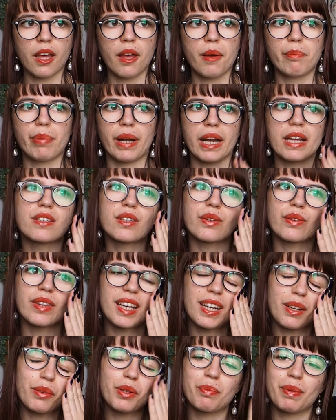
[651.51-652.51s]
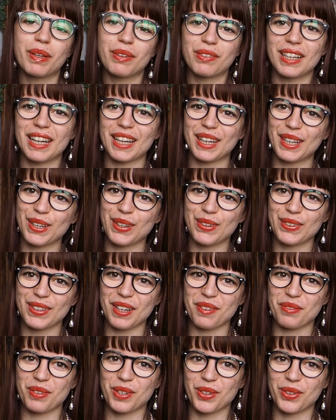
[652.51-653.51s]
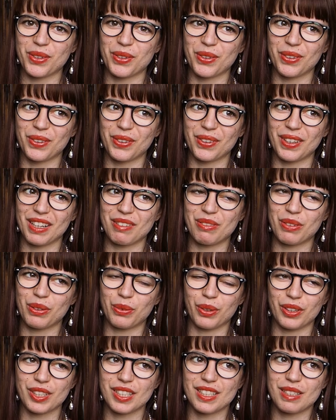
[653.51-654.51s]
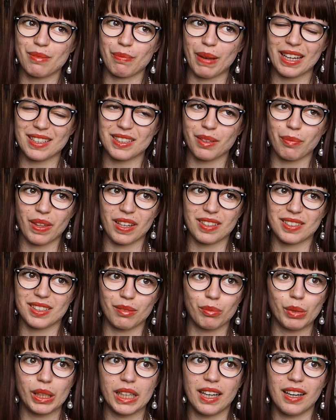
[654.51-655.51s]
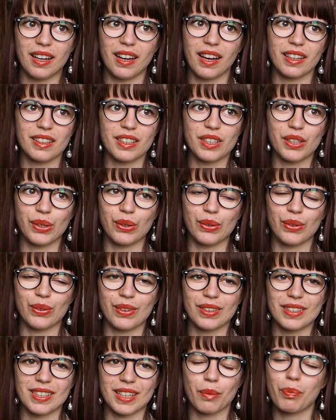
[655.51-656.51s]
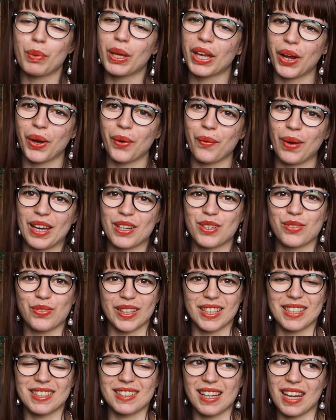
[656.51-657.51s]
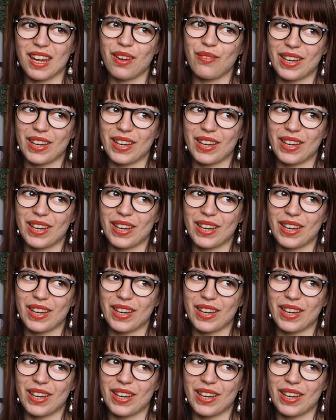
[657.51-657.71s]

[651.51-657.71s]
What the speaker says: but I do think it would be really cute if you wanted to make something similar and you did a picot edge for the sleeve.